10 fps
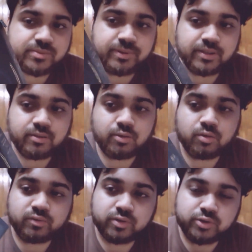It's been
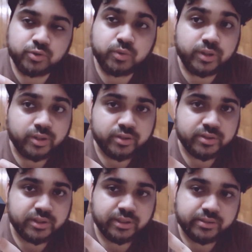over 2
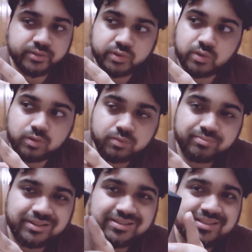years, and
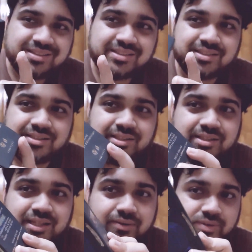so it
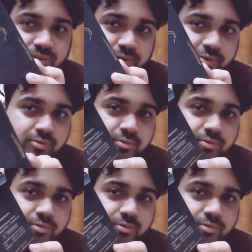does have some